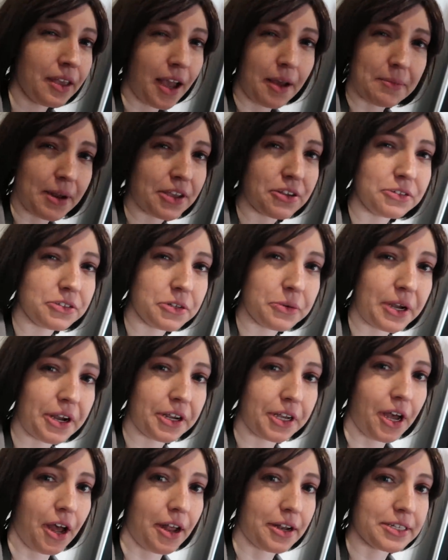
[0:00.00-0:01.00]
I'm not used to
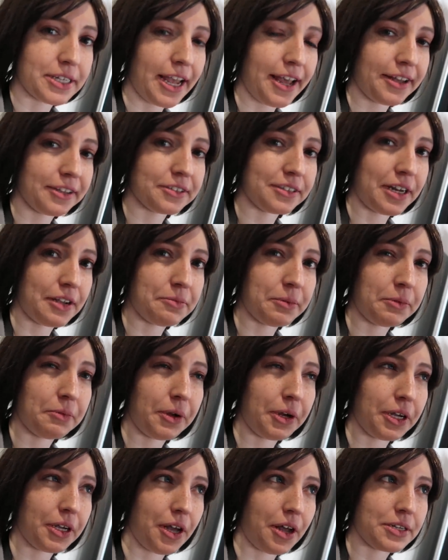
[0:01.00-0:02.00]
wearing contacts and I've been
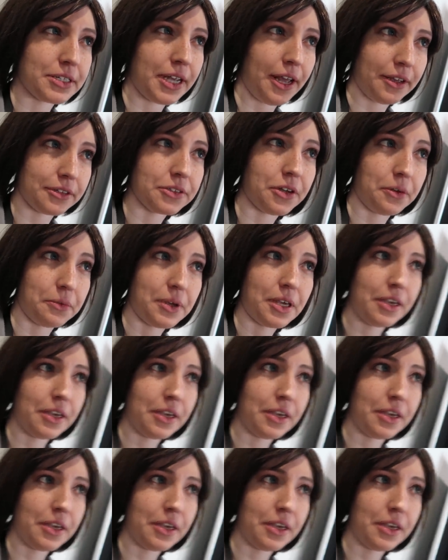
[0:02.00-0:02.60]
wearing contacts all